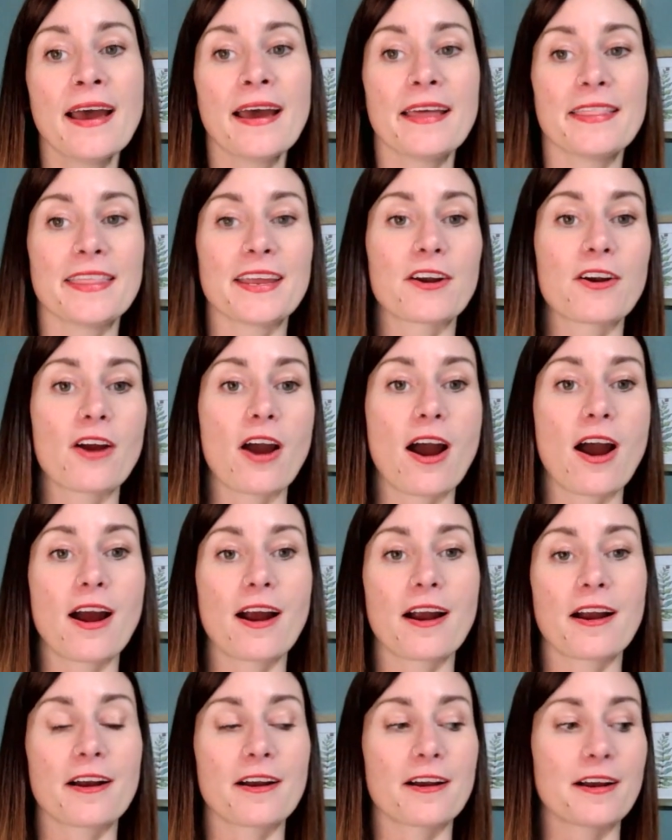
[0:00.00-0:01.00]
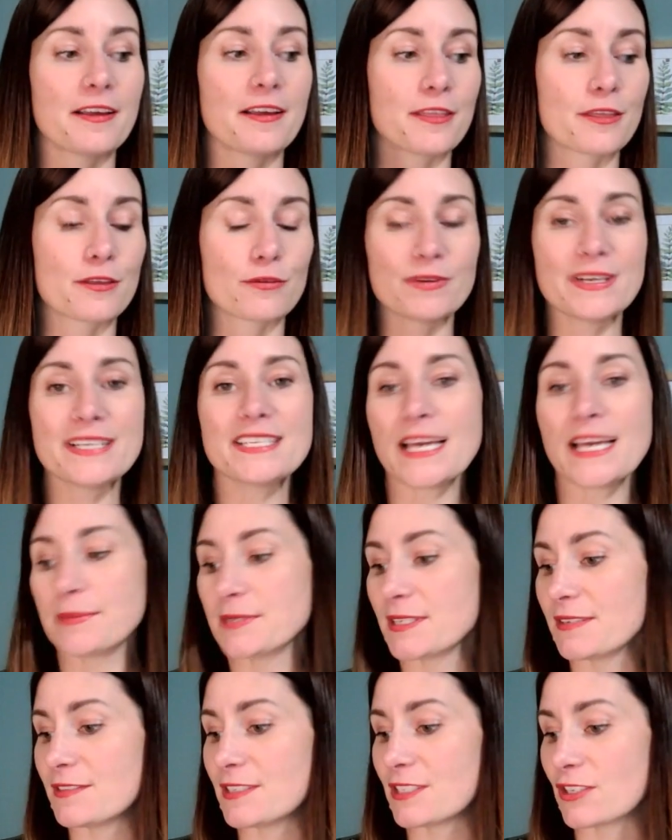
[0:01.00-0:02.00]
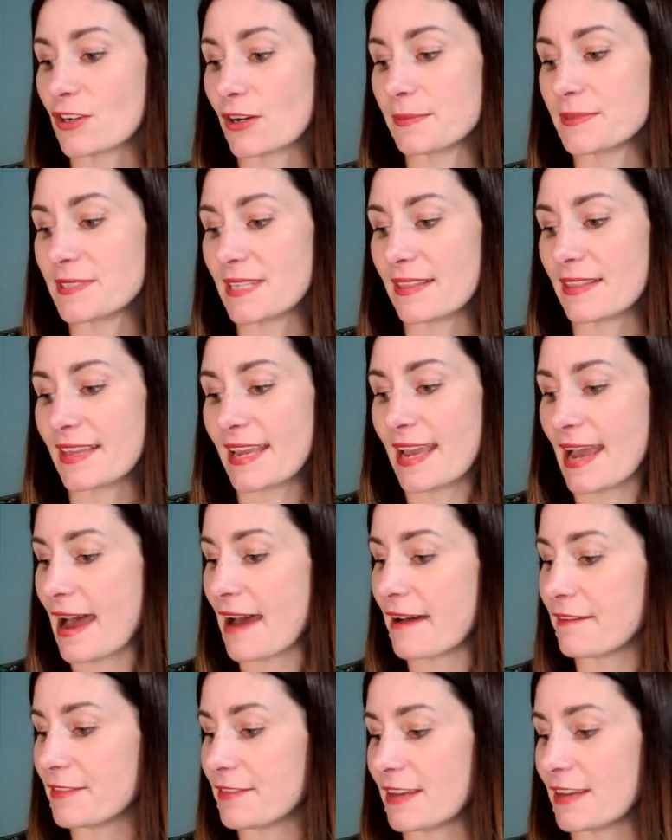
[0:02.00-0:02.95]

There are three types of syrups that they have.